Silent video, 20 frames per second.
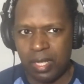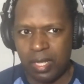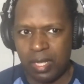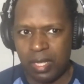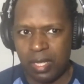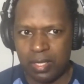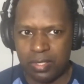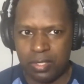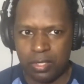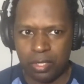
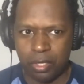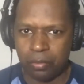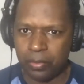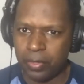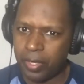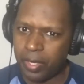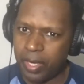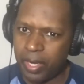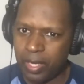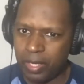his
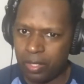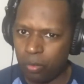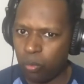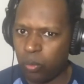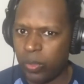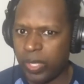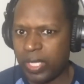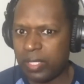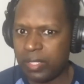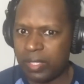career kind of
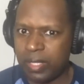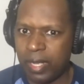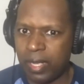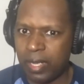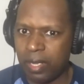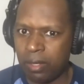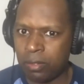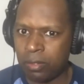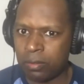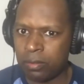waned
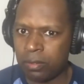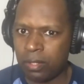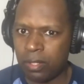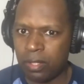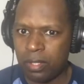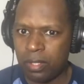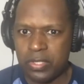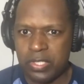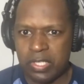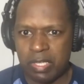down.
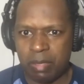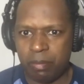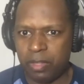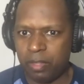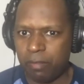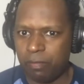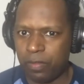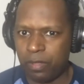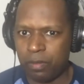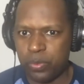Some of
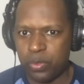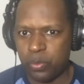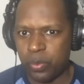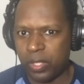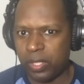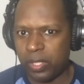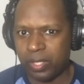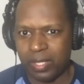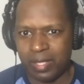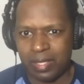the films we
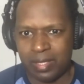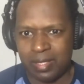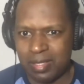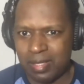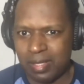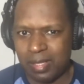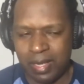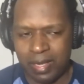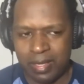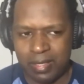look at as
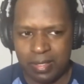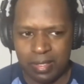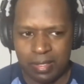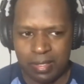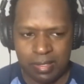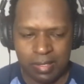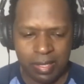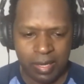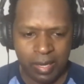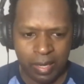
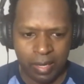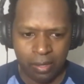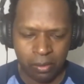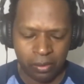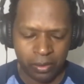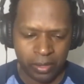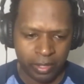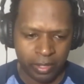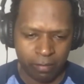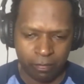classics now,
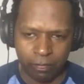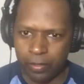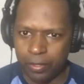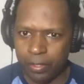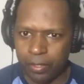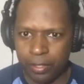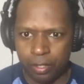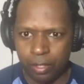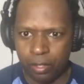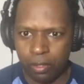like
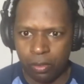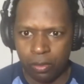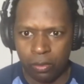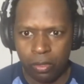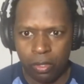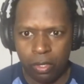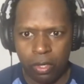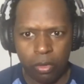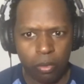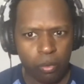Vertigo,
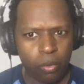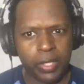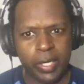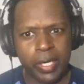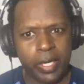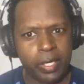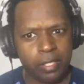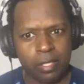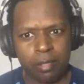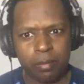were
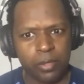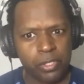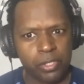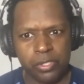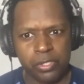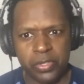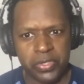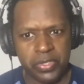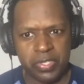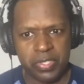not
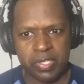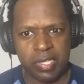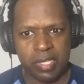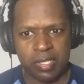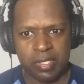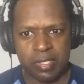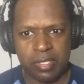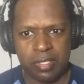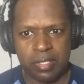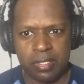commercial
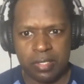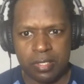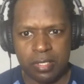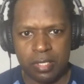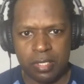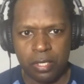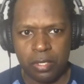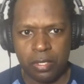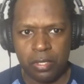successes.